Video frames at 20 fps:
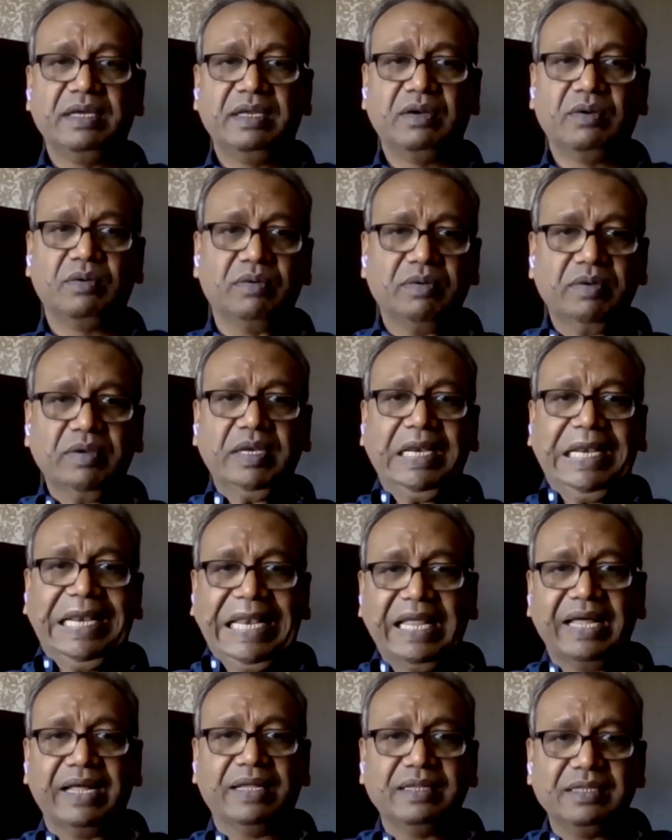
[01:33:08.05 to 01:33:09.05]
you know,
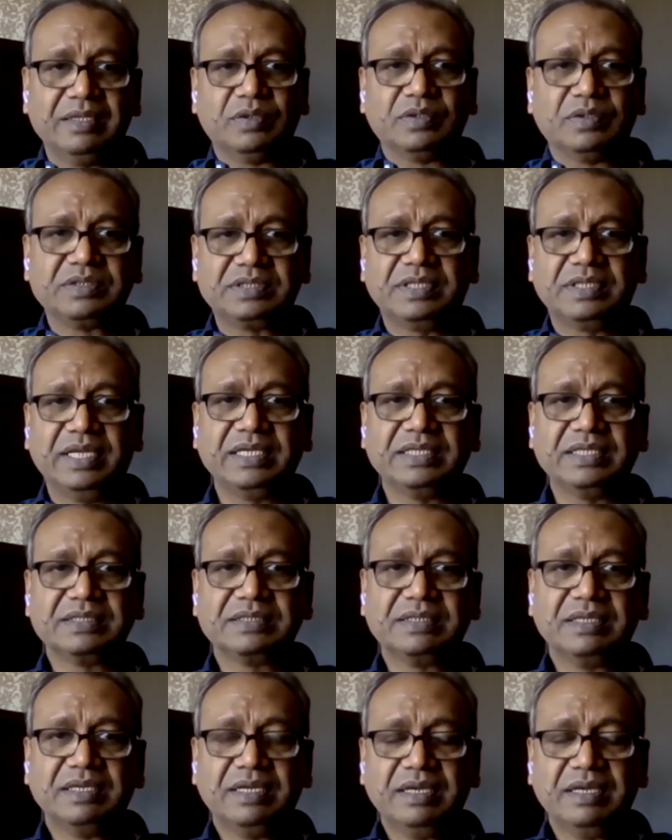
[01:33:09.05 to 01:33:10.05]
learn those
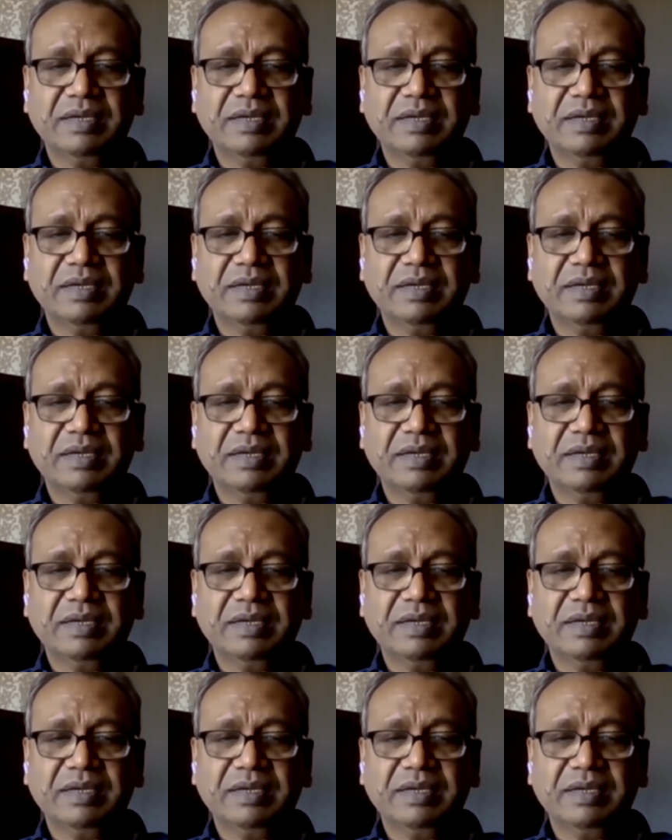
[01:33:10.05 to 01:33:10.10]
things